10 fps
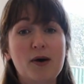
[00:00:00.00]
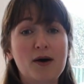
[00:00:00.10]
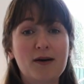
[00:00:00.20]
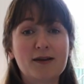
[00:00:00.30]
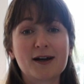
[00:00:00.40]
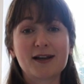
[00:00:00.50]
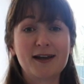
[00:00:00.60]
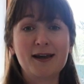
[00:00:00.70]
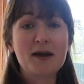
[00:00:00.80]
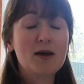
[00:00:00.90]
apart.
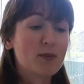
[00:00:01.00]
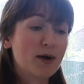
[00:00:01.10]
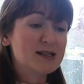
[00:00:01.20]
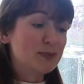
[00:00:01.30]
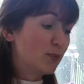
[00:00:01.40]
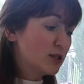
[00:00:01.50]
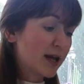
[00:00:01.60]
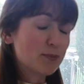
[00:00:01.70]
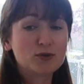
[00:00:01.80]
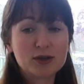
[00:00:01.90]
Luckily, my husband was
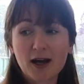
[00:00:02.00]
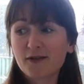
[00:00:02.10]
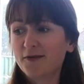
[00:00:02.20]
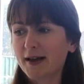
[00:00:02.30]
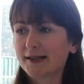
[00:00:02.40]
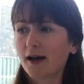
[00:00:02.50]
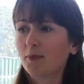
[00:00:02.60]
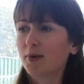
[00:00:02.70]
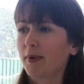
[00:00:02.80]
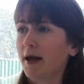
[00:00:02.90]
able to like fix it
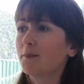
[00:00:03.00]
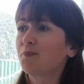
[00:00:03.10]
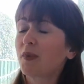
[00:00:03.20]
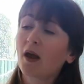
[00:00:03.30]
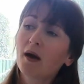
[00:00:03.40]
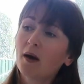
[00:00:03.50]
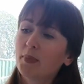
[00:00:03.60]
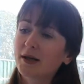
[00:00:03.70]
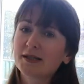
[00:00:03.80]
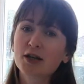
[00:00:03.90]
up a bit.
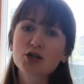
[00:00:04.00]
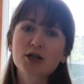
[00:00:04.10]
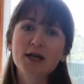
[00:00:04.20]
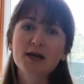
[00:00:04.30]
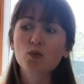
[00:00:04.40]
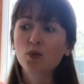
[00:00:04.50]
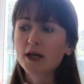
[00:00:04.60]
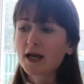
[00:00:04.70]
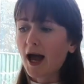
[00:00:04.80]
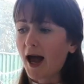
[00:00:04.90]
But essentially,
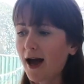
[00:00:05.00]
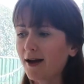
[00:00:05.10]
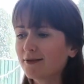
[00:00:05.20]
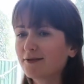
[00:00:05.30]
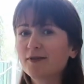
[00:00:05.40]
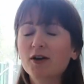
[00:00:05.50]
we have